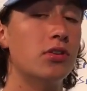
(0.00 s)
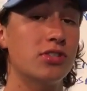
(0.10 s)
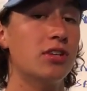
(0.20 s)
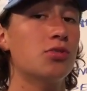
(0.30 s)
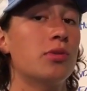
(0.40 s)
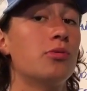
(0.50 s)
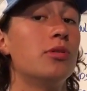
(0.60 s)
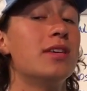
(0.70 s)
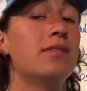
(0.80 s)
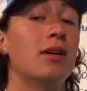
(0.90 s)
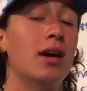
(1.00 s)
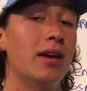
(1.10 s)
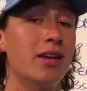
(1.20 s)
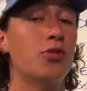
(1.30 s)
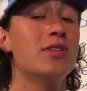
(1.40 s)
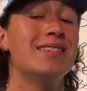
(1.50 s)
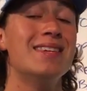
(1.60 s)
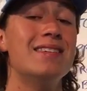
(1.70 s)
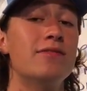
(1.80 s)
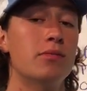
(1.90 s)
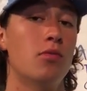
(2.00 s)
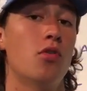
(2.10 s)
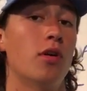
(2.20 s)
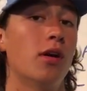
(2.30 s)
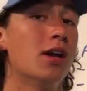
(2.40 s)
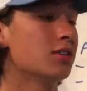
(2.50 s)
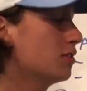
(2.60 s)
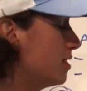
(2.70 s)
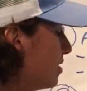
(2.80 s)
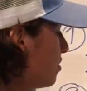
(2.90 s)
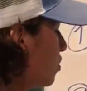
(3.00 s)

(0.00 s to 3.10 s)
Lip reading: your sales rank will increase even more. So this